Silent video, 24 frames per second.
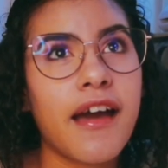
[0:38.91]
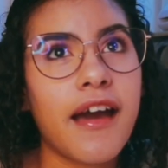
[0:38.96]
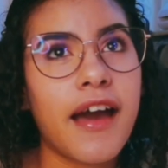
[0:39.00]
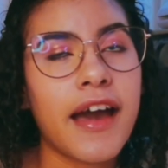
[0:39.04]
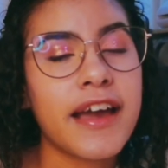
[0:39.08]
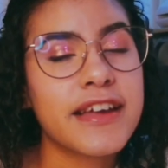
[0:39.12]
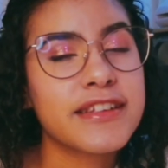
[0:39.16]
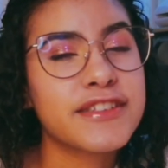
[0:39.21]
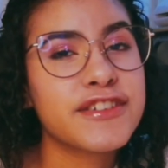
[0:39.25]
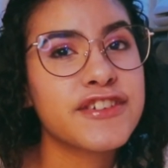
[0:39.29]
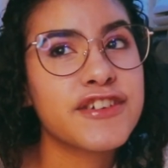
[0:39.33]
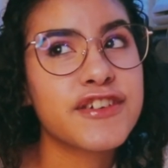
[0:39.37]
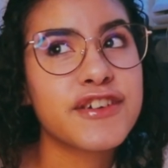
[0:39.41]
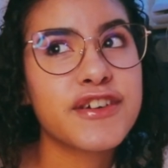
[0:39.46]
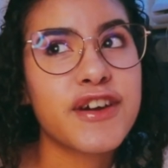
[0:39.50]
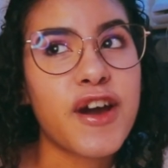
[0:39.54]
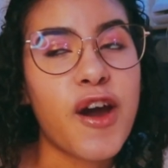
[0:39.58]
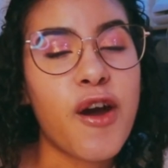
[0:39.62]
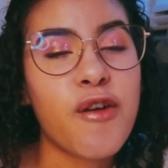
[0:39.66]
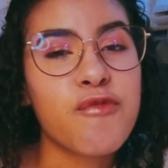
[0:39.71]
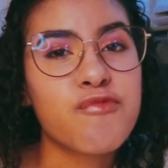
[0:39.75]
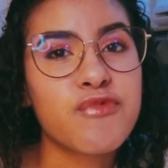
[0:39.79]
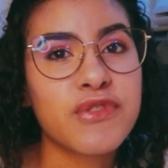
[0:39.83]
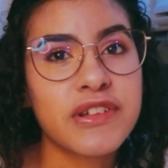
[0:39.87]
I took
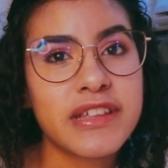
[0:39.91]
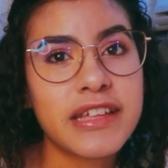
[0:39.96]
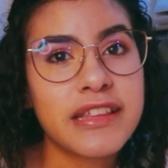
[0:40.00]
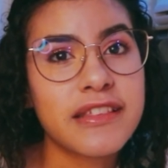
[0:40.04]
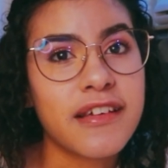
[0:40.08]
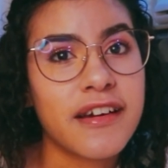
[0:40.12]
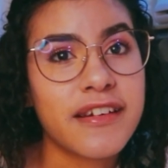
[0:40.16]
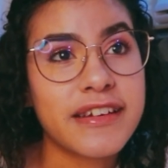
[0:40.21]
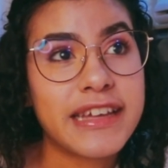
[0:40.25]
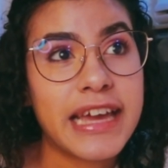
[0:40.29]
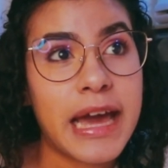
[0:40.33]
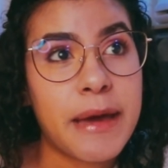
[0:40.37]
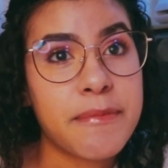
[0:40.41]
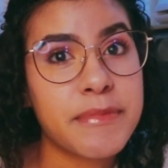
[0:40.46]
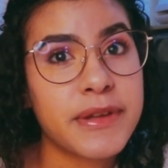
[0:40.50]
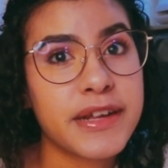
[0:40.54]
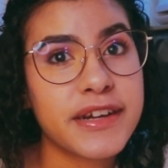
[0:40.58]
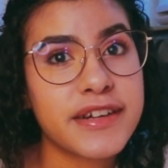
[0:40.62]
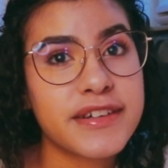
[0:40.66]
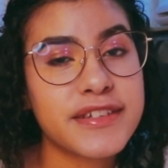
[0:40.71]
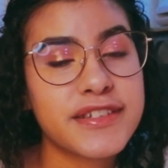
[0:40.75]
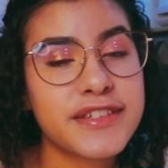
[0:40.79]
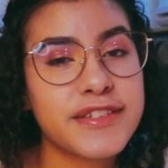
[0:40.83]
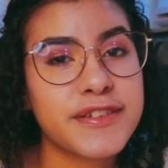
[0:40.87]
a really long gap
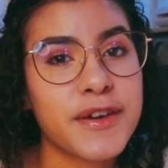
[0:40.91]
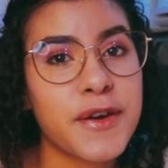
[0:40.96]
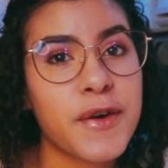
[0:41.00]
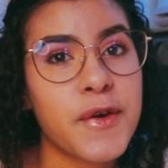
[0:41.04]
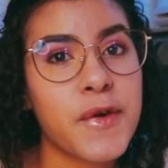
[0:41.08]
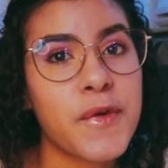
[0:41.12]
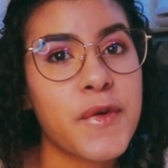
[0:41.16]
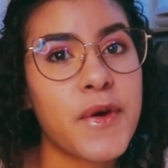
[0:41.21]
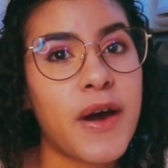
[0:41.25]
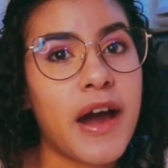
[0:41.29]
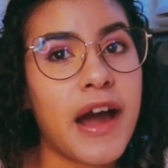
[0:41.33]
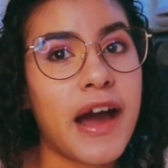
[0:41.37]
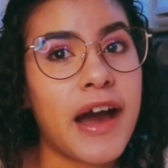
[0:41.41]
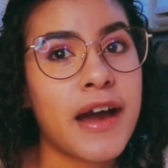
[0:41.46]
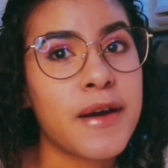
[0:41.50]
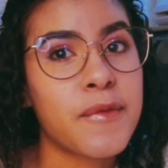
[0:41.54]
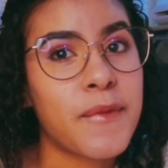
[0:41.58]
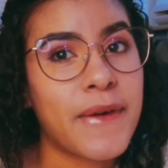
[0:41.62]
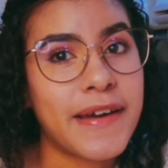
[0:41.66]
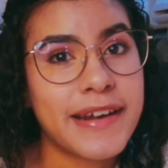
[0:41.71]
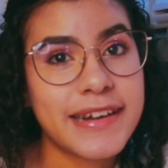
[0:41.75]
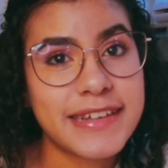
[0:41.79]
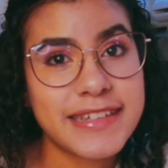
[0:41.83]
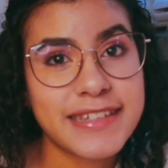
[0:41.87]
year, so I
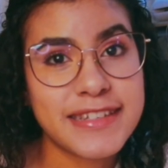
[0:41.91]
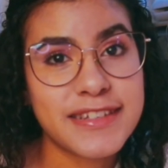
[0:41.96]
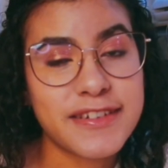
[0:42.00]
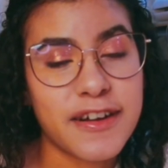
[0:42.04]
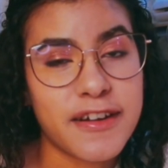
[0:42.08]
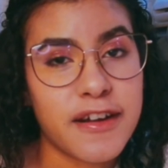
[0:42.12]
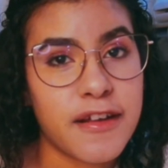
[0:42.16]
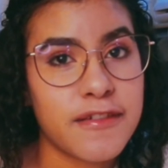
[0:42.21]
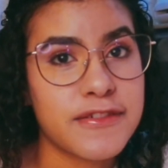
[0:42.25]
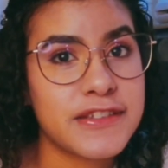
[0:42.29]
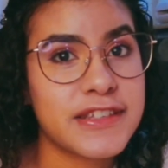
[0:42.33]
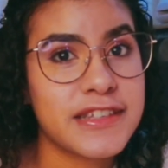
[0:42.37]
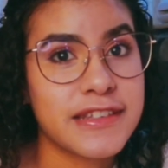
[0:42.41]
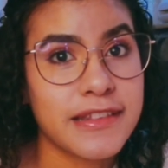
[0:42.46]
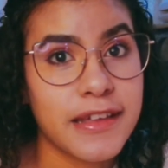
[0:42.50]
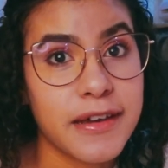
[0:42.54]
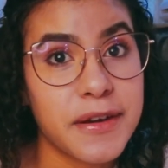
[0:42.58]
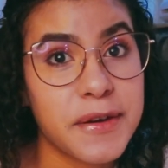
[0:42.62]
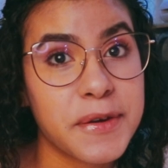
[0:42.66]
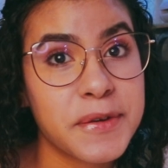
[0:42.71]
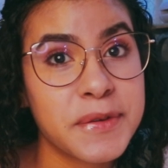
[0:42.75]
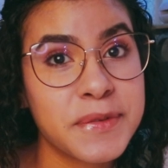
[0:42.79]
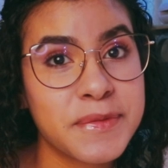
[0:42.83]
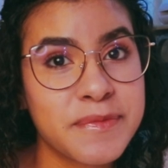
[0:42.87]
wanted to start off
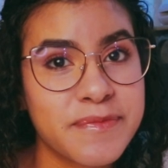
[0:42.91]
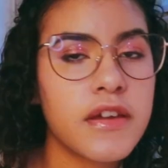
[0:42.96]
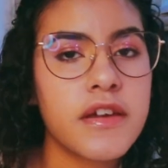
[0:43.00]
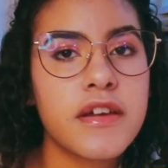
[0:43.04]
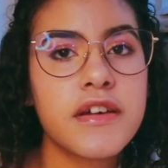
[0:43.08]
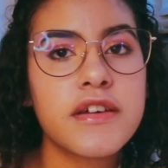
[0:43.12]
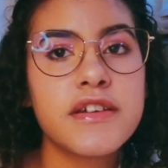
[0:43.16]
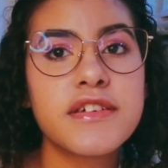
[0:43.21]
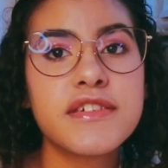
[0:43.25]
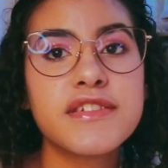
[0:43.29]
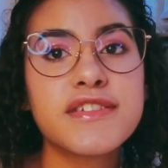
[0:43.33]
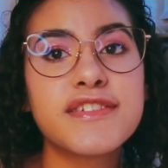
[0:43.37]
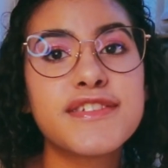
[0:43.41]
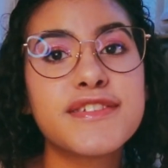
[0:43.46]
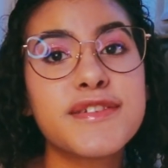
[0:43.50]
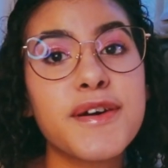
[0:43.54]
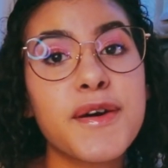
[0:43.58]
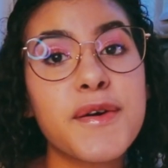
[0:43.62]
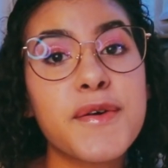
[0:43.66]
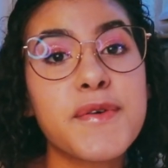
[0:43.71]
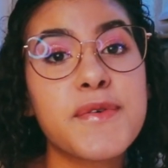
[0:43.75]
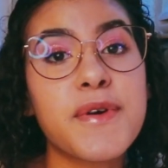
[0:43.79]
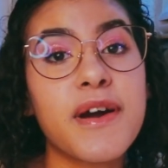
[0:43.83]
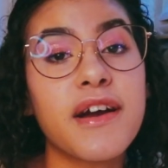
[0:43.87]
slow.
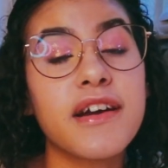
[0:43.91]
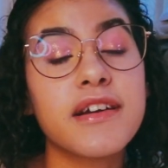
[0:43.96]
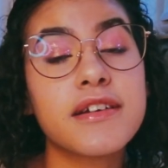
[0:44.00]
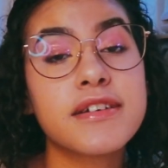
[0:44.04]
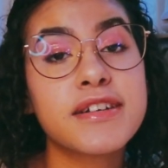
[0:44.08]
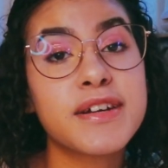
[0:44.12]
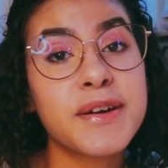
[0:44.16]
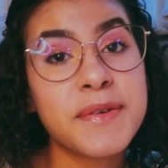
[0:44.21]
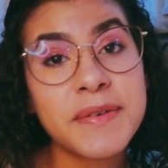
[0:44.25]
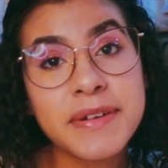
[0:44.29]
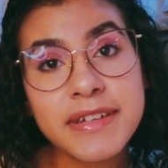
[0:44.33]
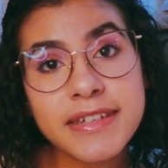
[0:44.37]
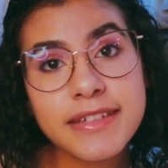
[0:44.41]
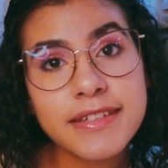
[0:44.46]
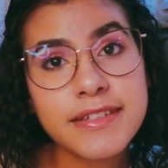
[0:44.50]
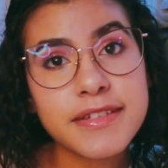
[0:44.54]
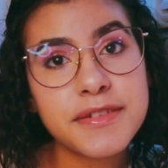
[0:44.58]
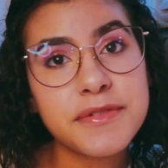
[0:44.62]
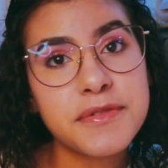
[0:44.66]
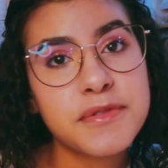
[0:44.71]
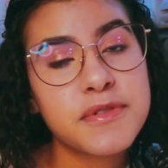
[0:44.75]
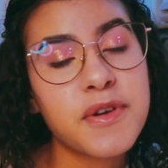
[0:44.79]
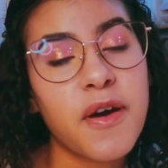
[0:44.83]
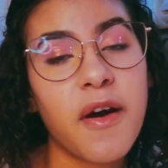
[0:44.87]
So going
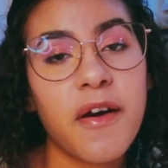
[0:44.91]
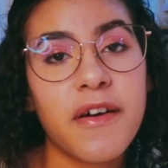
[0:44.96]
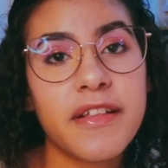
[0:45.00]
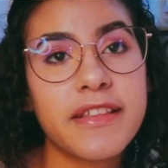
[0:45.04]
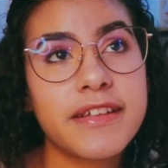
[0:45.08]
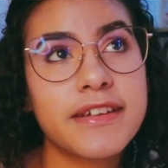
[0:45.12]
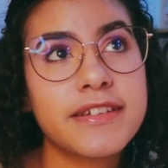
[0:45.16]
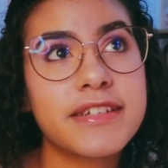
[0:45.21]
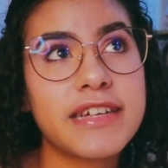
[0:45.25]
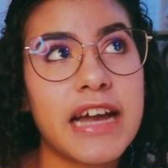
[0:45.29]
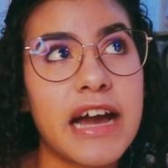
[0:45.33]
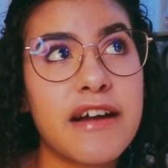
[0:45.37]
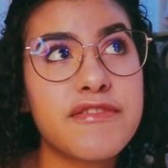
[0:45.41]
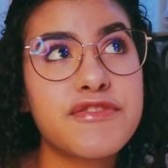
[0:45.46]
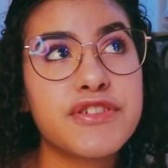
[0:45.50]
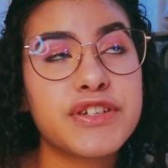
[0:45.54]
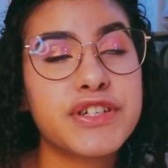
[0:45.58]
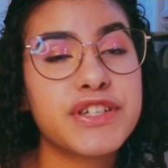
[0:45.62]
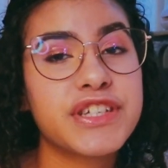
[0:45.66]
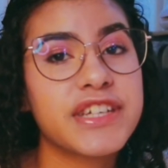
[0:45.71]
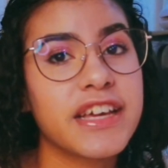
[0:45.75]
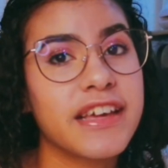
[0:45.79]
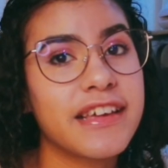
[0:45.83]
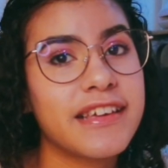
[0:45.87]
to college
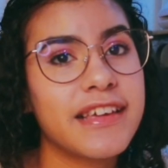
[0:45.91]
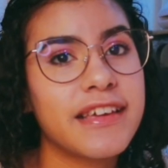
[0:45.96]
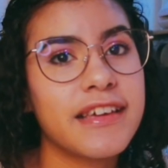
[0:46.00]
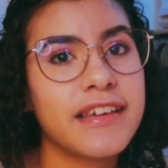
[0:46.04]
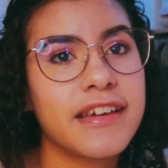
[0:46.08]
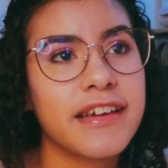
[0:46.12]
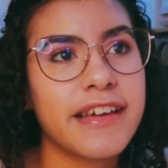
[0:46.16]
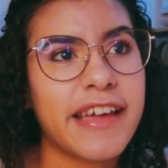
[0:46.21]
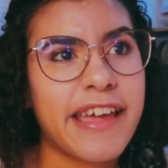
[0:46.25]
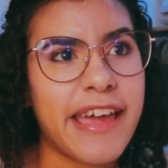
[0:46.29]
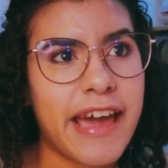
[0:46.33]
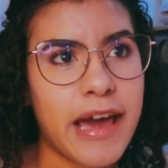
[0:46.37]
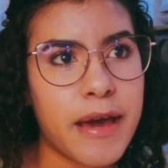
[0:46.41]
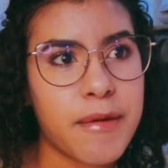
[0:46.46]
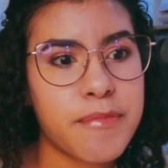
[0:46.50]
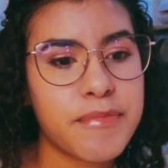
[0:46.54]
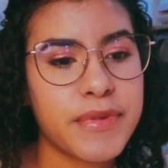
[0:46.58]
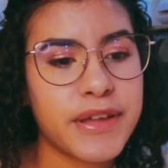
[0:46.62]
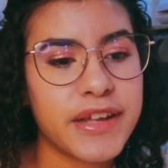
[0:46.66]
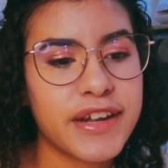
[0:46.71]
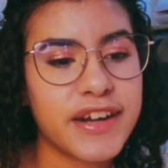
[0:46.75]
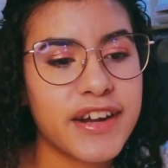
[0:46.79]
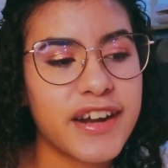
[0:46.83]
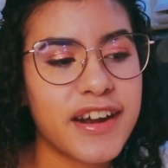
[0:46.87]
after taking a
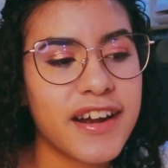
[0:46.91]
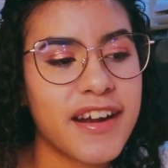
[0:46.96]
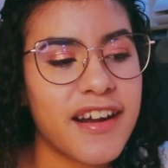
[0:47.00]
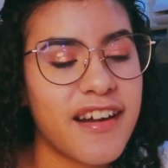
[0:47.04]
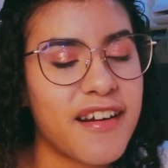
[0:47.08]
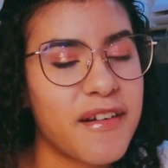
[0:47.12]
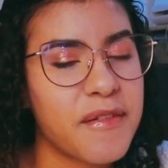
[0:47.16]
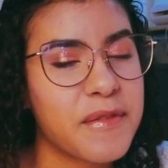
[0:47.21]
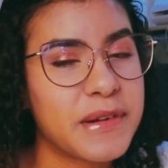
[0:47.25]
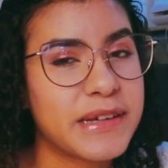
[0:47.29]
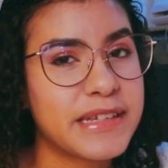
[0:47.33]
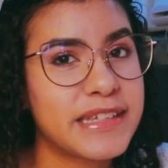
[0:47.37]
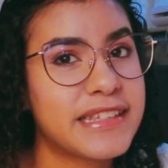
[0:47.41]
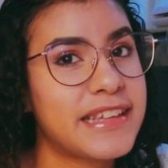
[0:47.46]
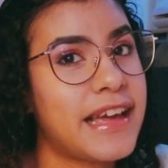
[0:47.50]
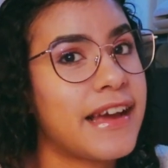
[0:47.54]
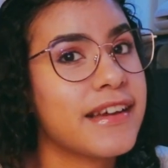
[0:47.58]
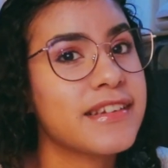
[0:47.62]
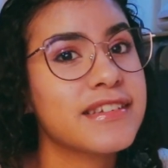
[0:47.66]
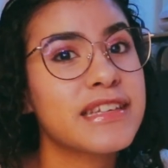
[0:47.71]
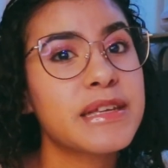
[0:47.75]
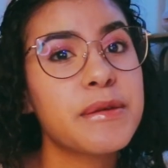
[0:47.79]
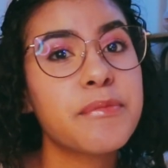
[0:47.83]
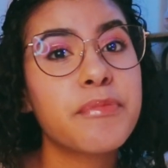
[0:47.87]
gap year was
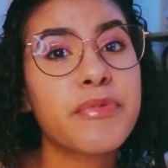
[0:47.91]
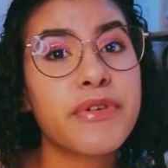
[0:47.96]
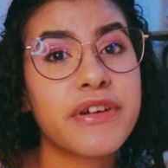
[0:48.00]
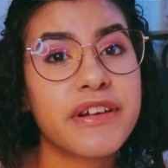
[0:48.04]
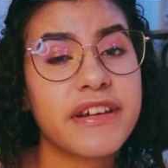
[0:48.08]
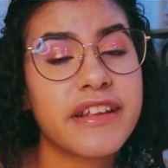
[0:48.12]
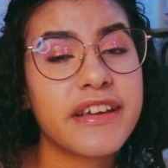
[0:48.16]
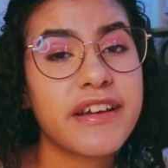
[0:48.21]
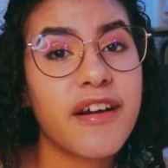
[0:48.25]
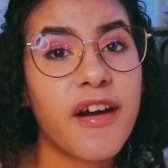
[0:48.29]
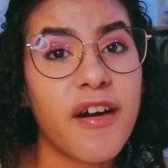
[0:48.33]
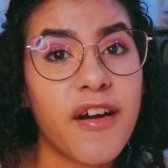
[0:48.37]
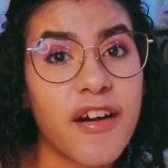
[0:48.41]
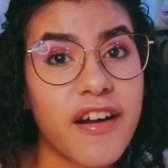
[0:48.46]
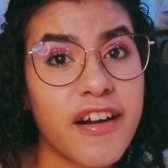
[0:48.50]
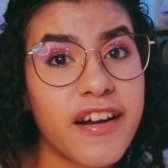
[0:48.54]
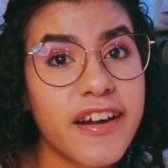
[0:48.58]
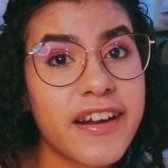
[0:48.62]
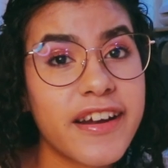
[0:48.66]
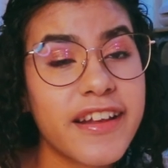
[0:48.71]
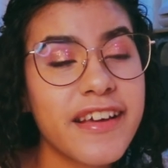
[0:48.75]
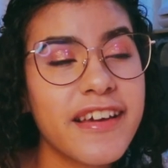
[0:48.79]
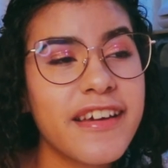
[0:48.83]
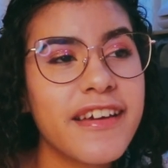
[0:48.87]
actually pretty
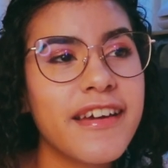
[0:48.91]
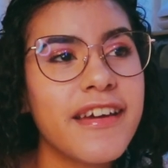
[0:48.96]
hard